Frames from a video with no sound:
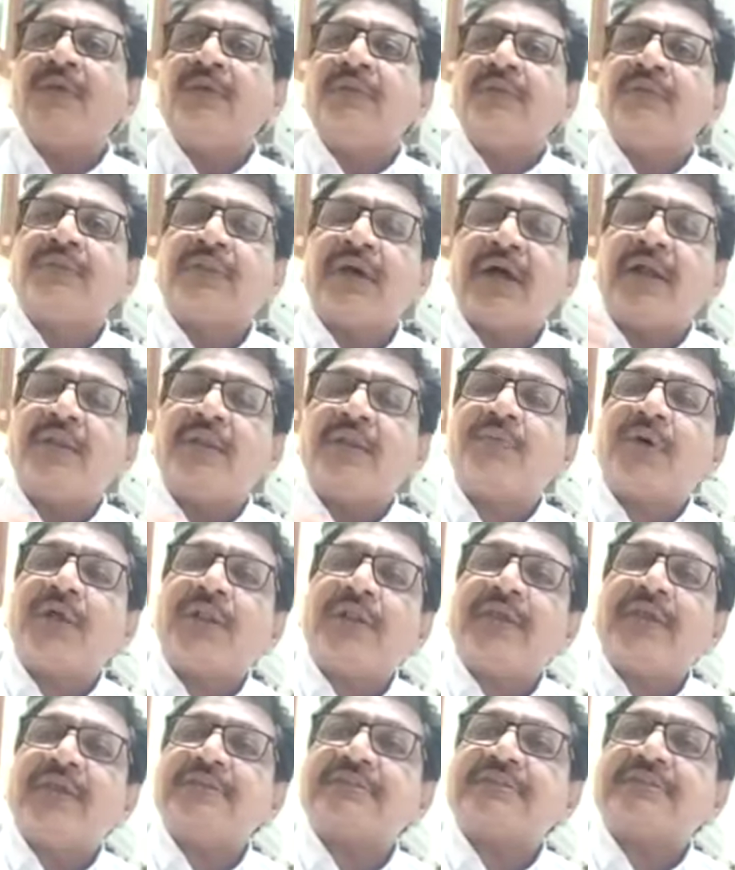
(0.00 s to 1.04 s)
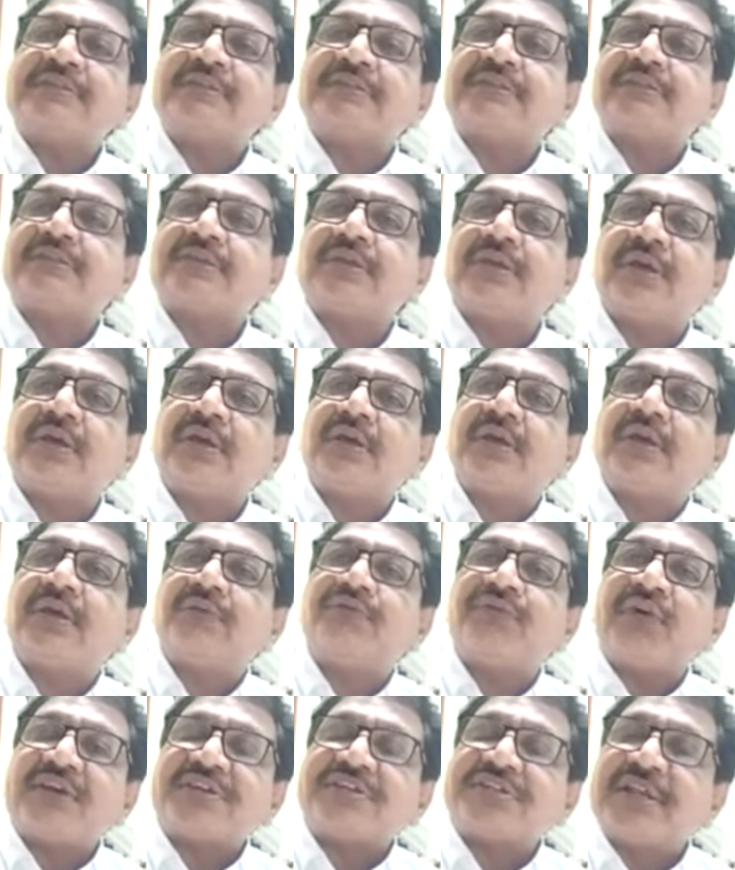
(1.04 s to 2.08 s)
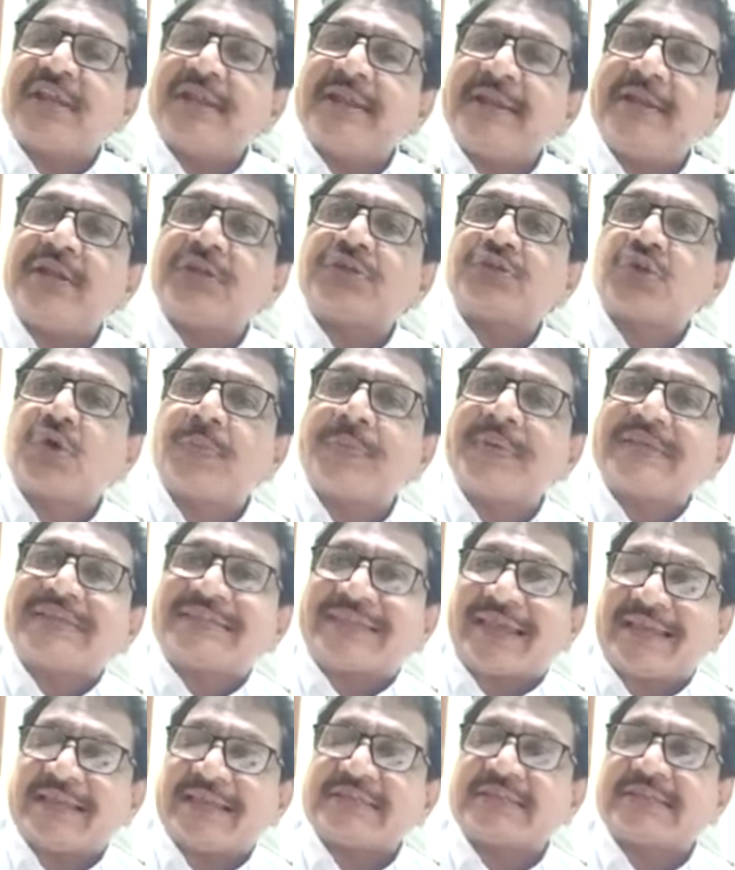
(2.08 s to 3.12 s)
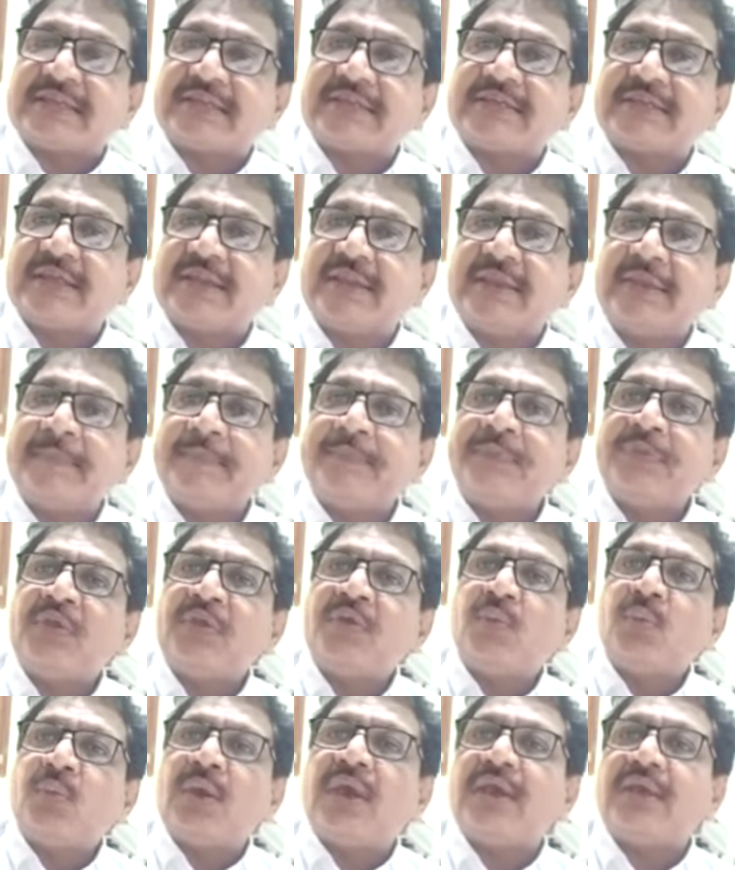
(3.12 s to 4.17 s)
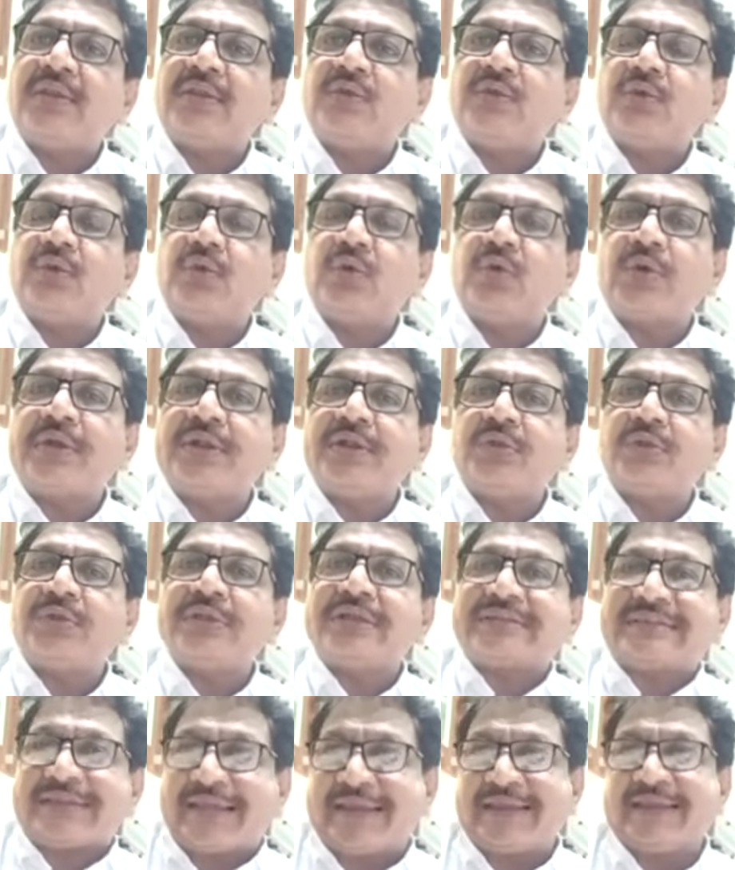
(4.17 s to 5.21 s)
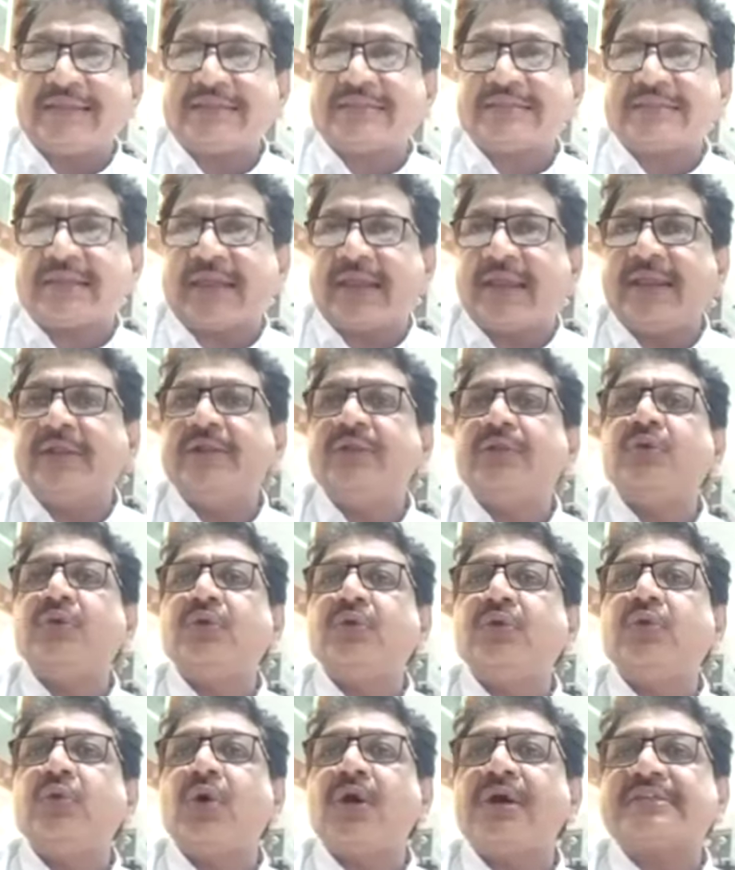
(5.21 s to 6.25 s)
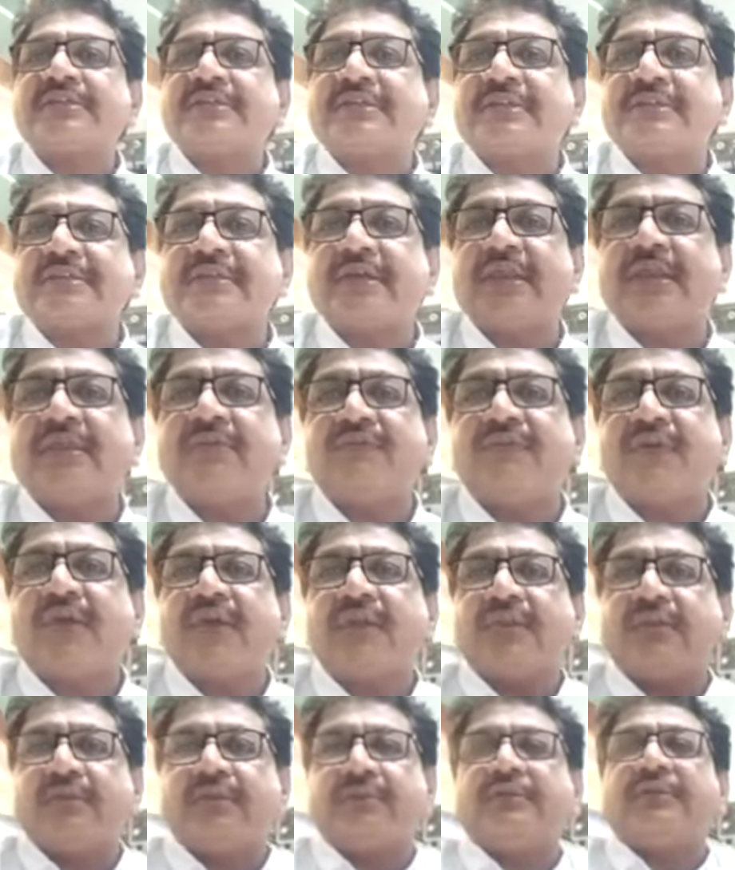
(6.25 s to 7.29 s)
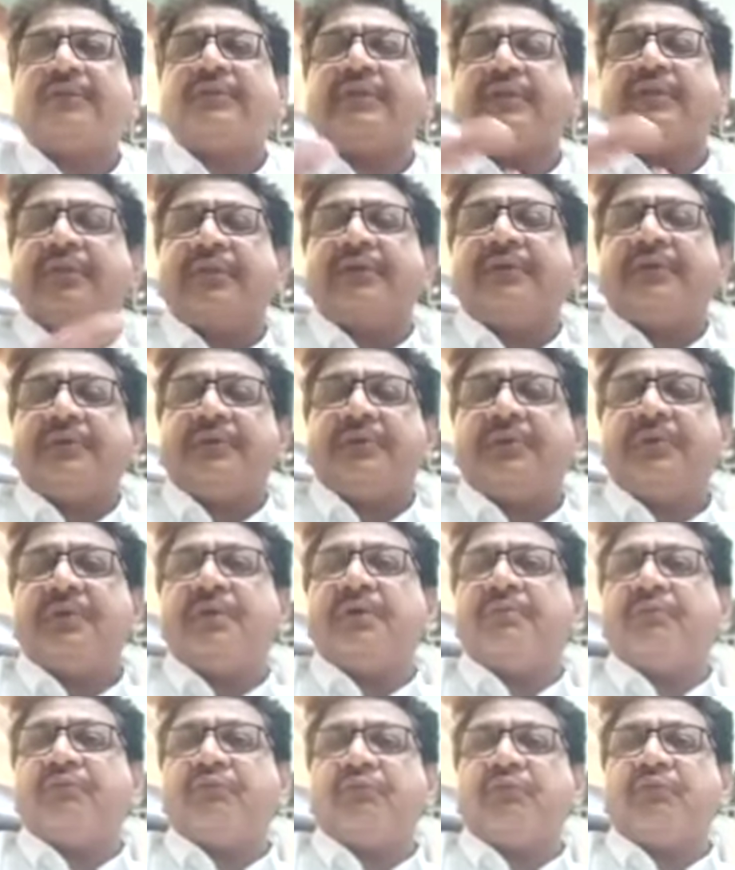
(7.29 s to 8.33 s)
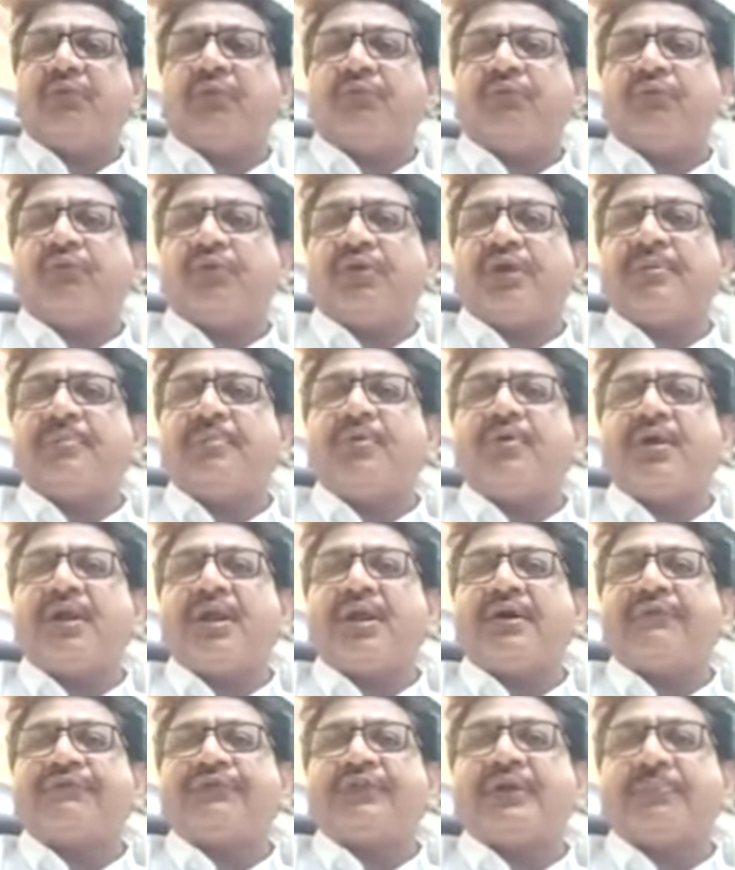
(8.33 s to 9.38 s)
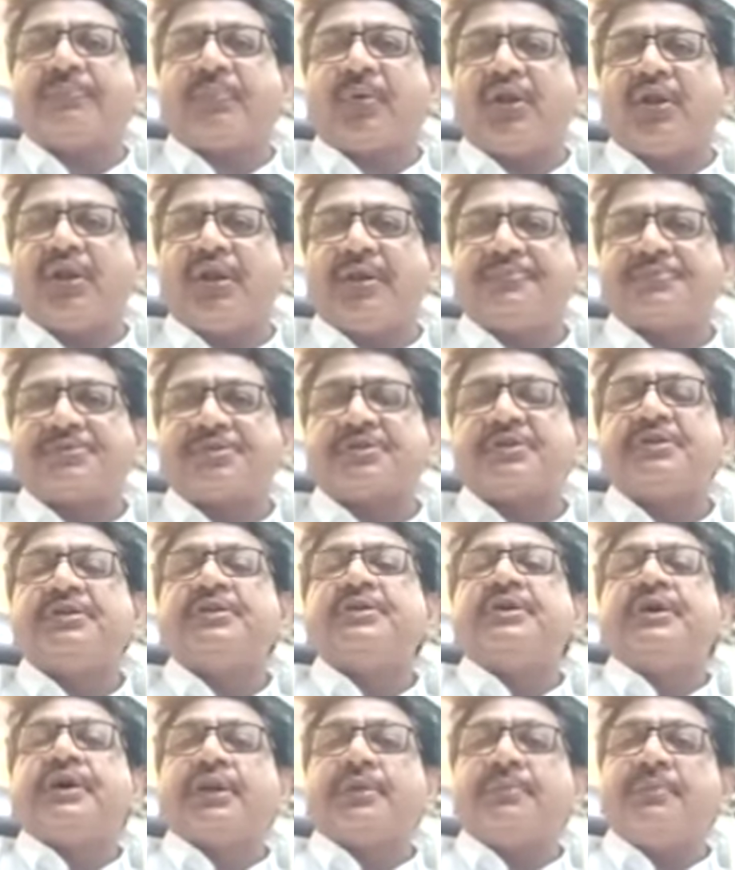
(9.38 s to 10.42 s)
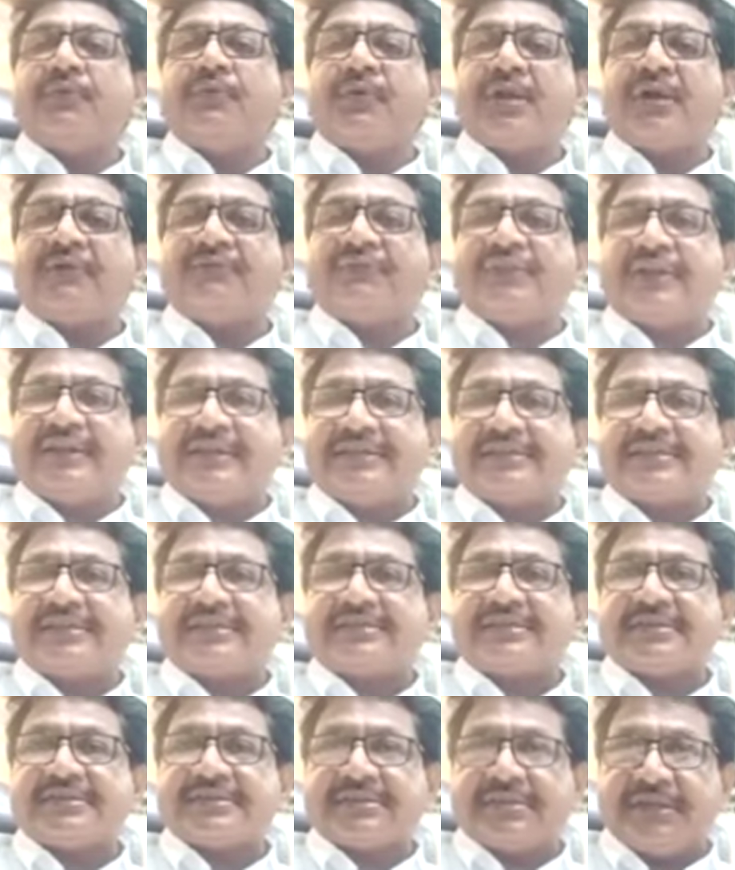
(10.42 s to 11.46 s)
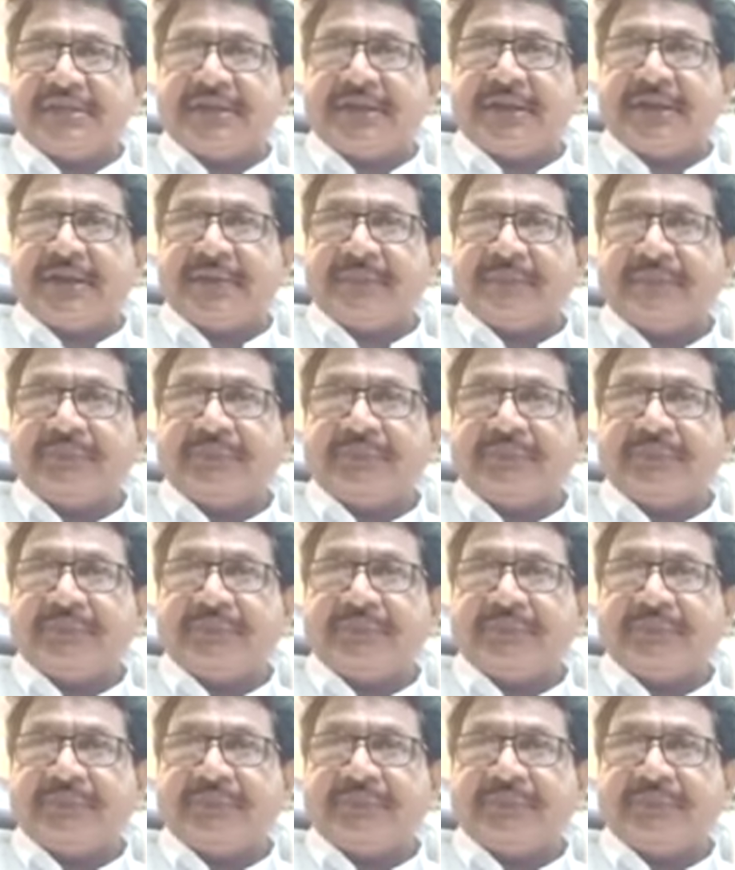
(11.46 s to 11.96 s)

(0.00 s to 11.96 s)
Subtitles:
Third one is functional endoscopic sinus surgery, where you look into the sinus and do a surgery where the removal of the polyps, removal of the disease is needed.